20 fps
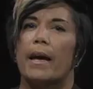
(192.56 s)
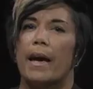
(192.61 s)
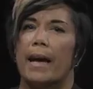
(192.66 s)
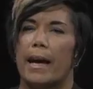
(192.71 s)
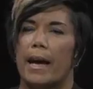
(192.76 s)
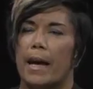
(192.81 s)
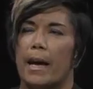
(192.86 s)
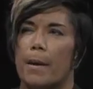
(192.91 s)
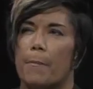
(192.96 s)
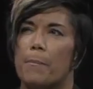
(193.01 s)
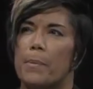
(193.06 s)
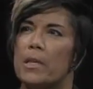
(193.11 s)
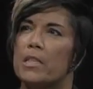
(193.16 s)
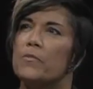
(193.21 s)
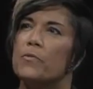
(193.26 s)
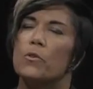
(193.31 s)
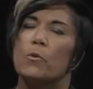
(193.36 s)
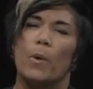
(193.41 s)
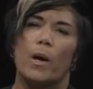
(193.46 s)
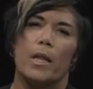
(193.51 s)
a
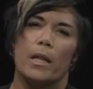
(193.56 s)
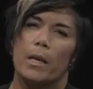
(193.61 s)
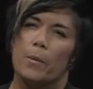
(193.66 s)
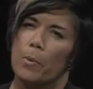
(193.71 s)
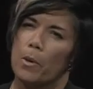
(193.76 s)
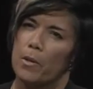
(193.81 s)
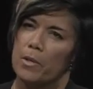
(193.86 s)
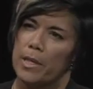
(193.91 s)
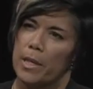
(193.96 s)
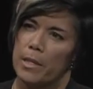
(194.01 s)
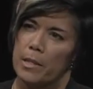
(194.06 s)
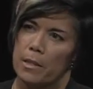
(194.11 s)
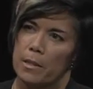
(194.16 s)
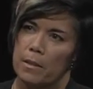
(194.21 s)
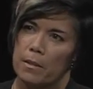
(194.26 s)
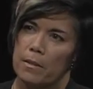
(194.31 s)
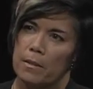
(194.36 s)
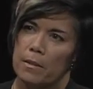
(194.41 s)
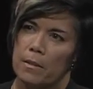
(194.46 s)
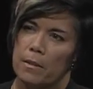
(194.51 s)
peaceful rally and protest
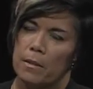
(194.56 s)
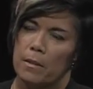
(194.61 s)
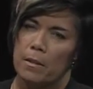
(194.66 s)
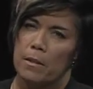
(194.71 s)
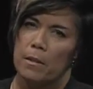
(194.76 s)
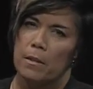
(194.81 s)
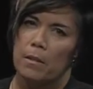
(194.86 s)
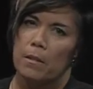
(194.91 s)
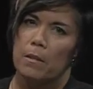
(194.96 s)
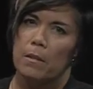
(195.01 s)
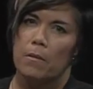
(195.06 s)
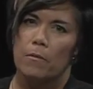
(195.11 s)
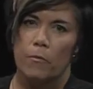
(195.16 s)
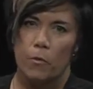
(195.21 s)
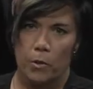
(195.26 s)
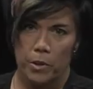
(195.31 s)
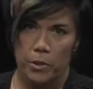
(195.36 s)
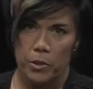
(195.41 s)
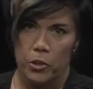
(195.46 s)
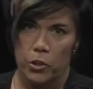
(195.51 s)
for
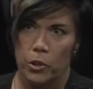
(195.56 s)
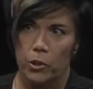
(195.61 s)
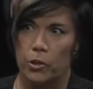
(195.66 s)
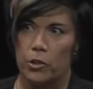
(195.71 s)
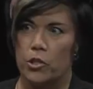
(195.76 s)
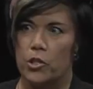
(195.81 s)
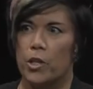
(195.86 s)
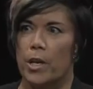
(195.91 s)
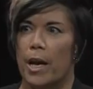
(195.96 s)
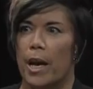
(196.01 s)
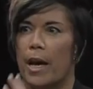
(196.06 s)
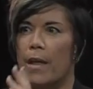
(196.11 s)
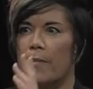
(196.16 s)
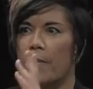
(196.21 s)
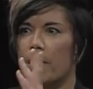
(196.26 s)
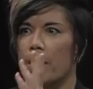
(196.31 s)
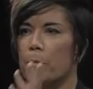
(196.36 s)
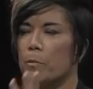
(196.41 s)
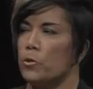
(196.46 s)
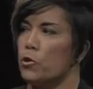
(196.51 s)
this church. And
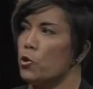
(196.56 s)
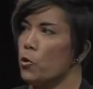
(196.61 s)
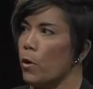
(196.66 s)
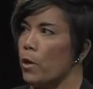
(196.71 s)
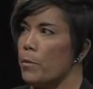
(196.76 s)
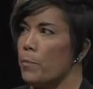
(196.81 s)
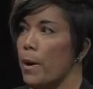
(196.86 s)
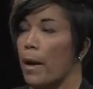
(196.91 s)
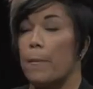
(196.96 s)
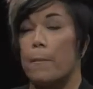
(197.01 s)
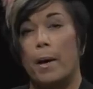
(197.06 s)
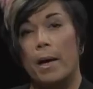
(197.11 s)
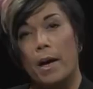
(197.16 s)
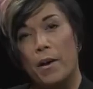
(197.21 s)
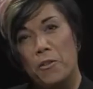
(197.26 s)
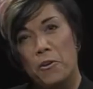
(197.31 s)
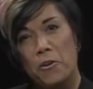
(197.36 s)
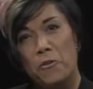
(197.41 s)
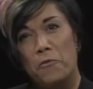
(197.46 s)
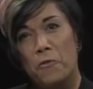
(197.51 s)
then he was joined by my
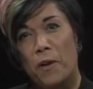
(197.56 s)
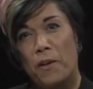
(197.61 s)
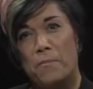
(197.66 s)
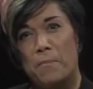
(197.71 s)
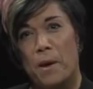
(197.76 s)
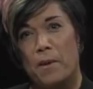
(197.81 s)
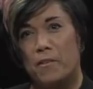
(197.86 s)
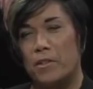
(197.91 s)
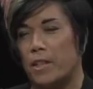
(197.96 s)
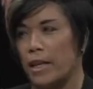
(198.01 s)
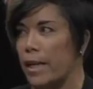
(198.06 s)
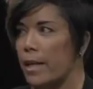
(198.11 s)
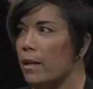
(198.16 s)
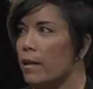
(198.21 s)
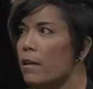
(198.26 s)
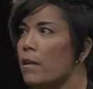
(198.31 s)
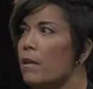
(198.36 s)
other friend, Beverly,